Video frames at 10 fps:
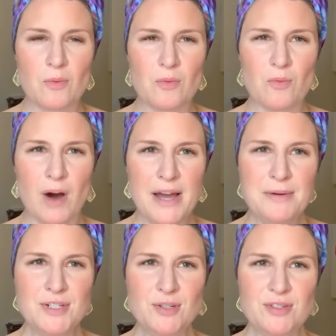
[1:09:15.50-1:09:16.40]
Why
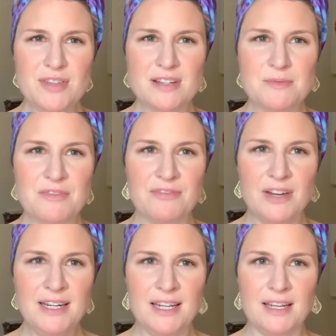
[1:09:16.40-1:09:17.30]
would you do that to be
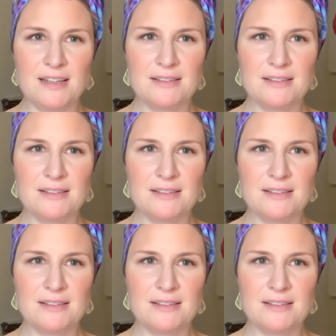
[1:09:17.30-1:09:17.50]
funny?